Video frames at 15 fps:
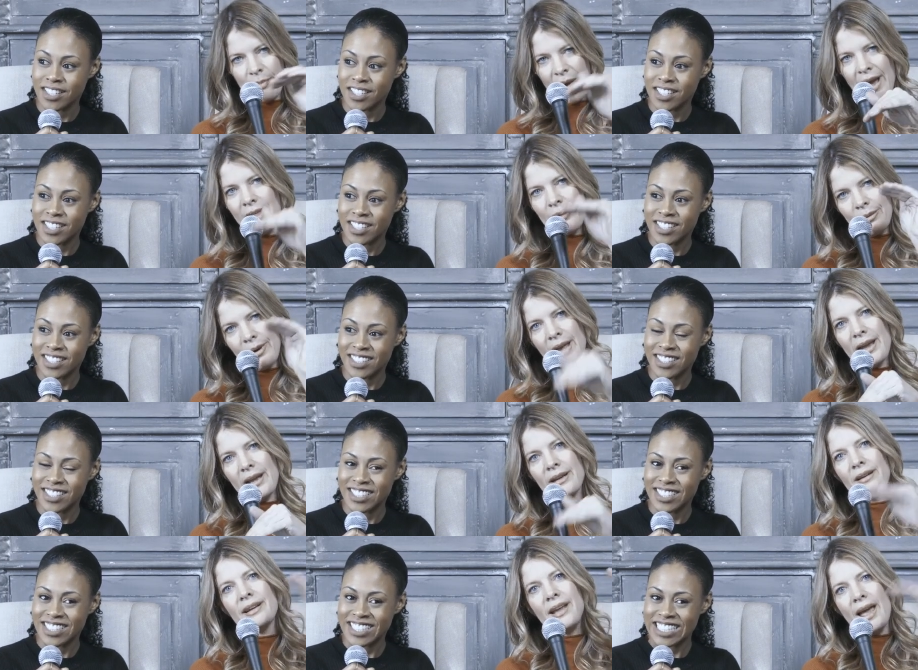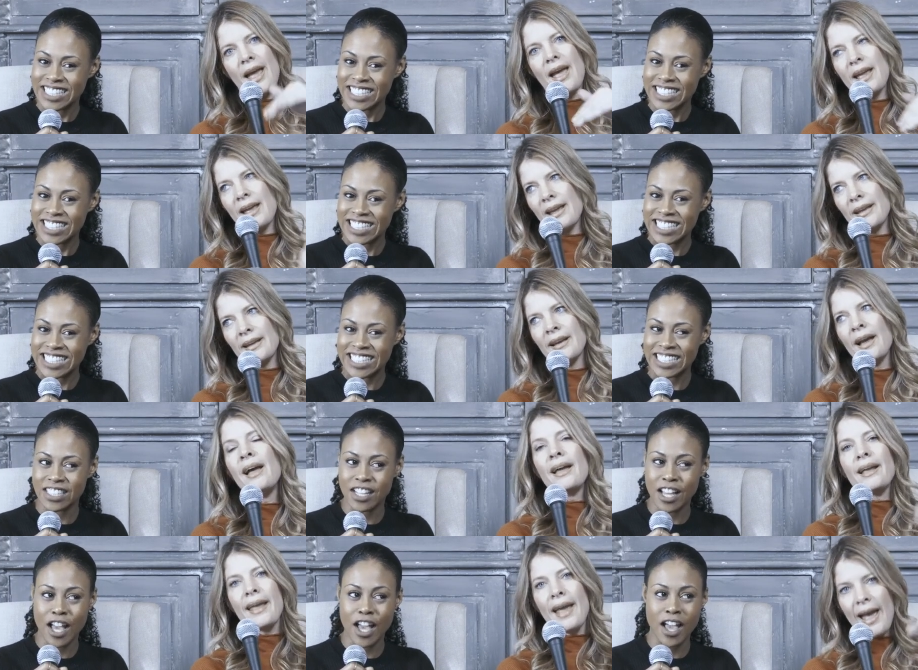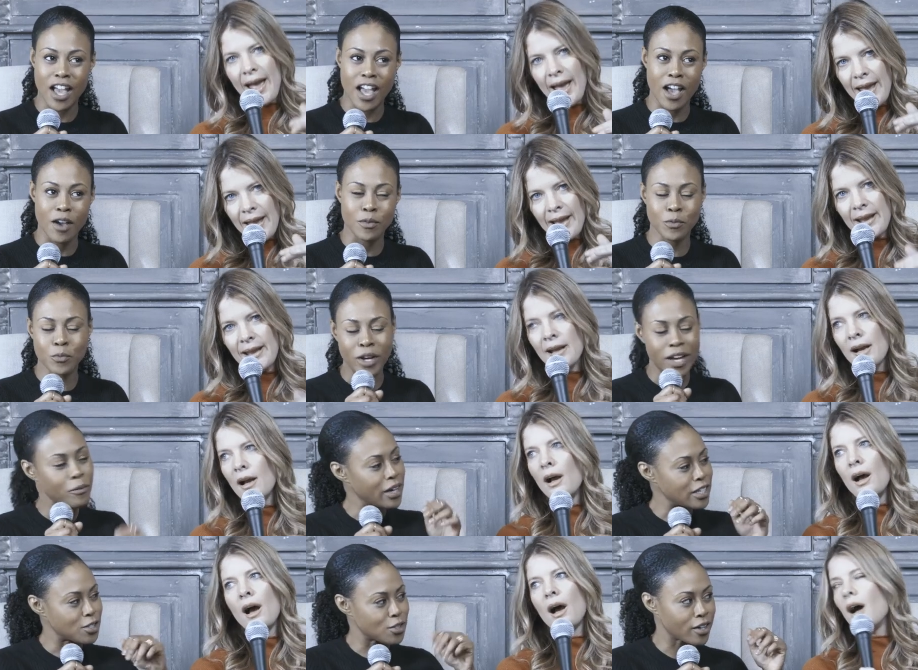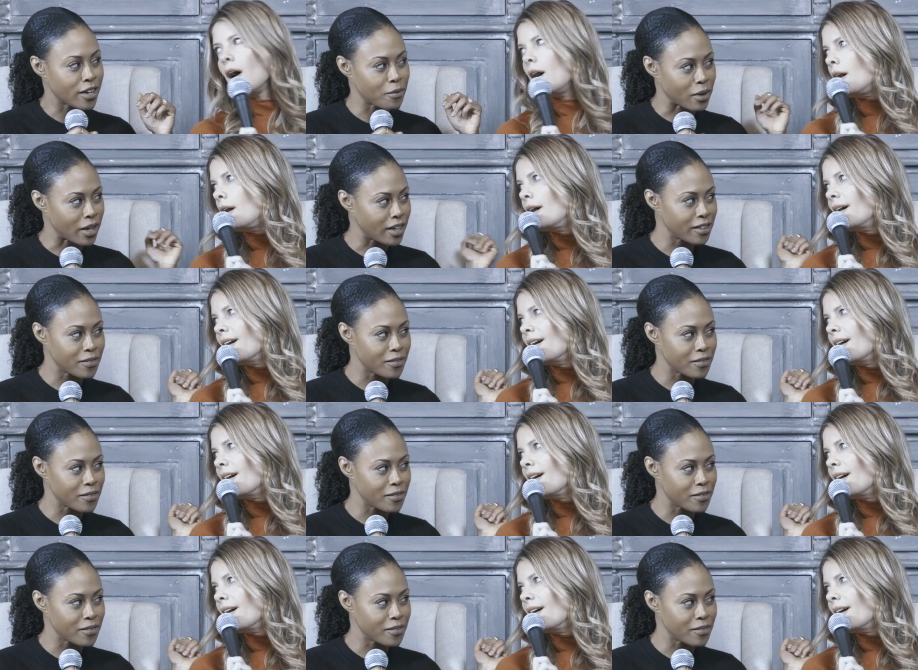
Speaker 1: by the way
Speaker 2: okay. Okay. What? What? Sorry. What?